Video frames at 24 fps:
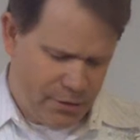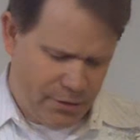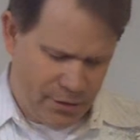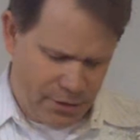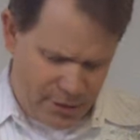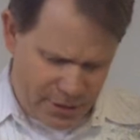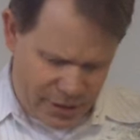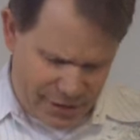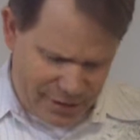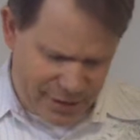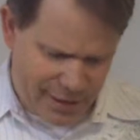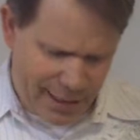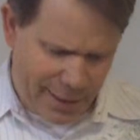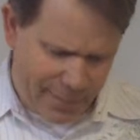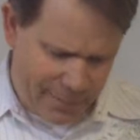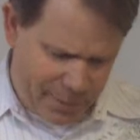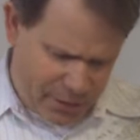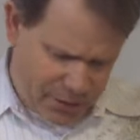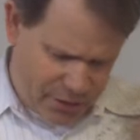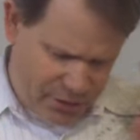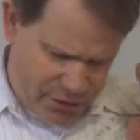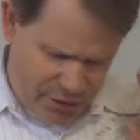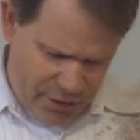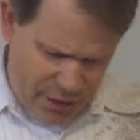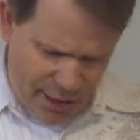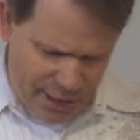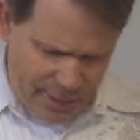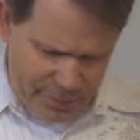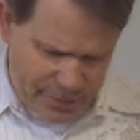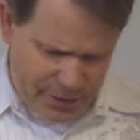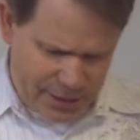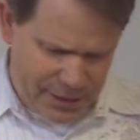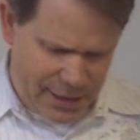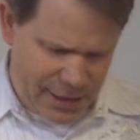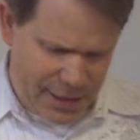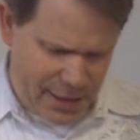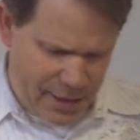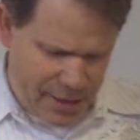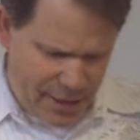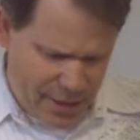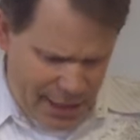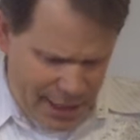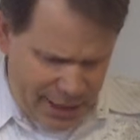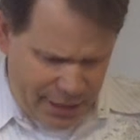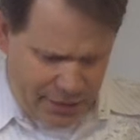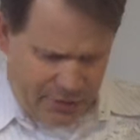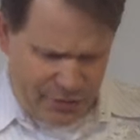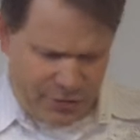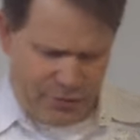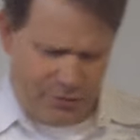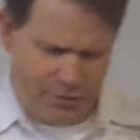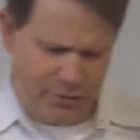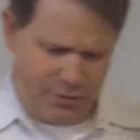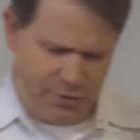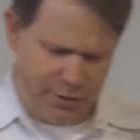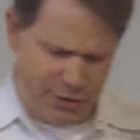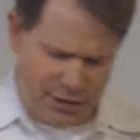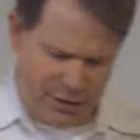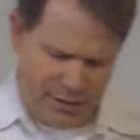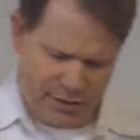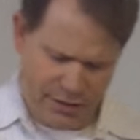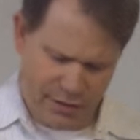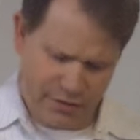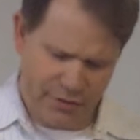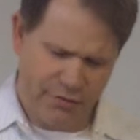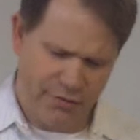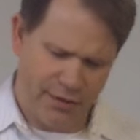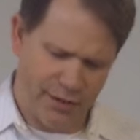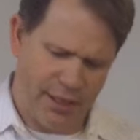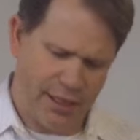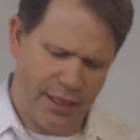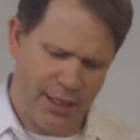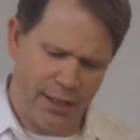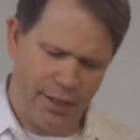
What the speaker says: So this leper stops and he thanks Jesus for